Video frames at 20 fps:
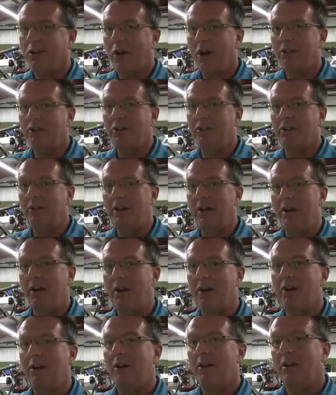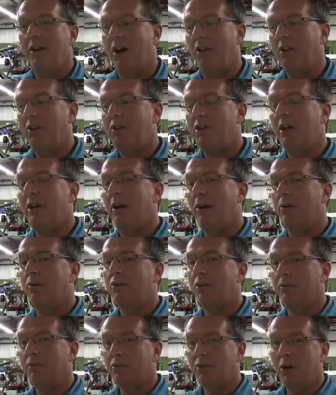clause in there on the 10
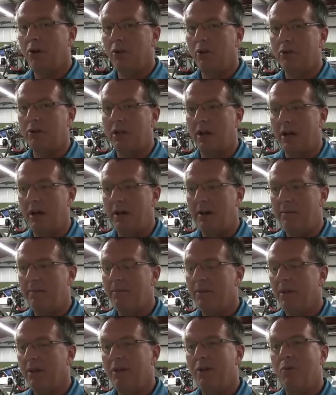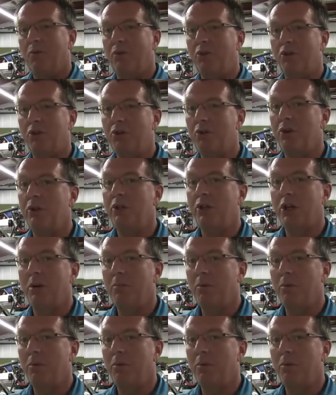hours of solo time when you're doing the